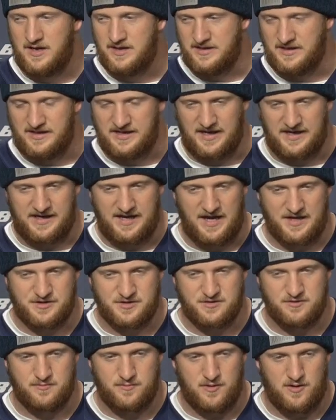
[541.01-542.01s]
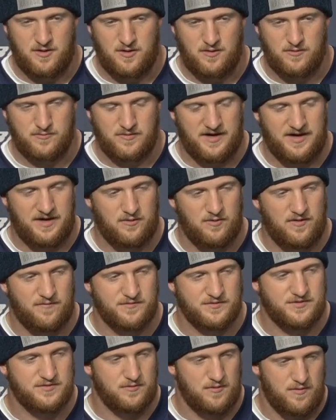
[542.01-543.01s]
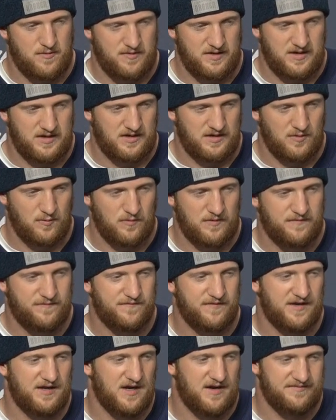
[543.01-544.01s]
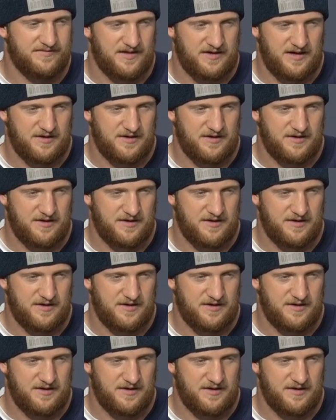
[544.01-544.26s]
DK catching the ball, right, whoever's throwing it, you know, we feed off that